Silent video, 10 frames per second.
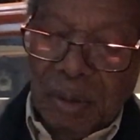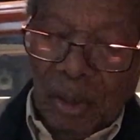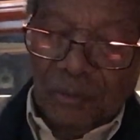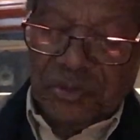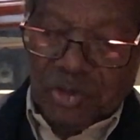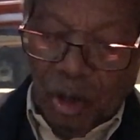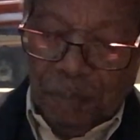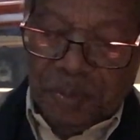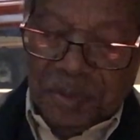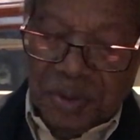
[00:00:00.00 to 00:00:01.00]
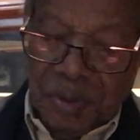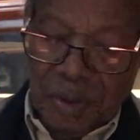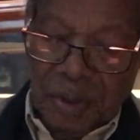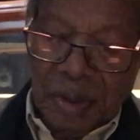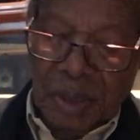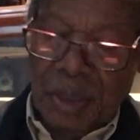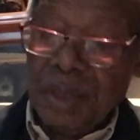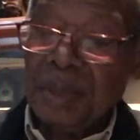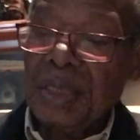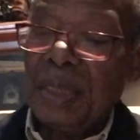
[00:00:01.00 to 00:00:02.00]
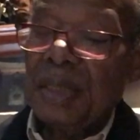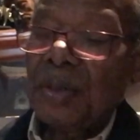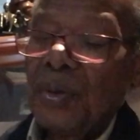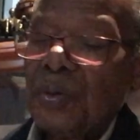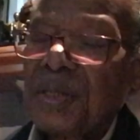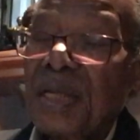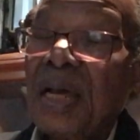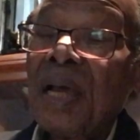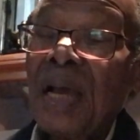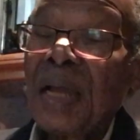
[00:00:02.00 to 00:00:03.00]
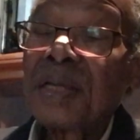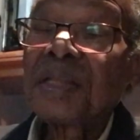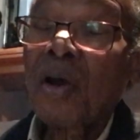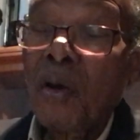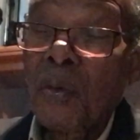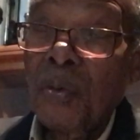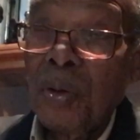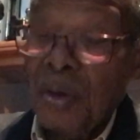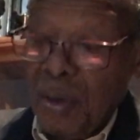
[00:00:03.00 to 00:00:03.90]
of shops in Ulundi and in the whole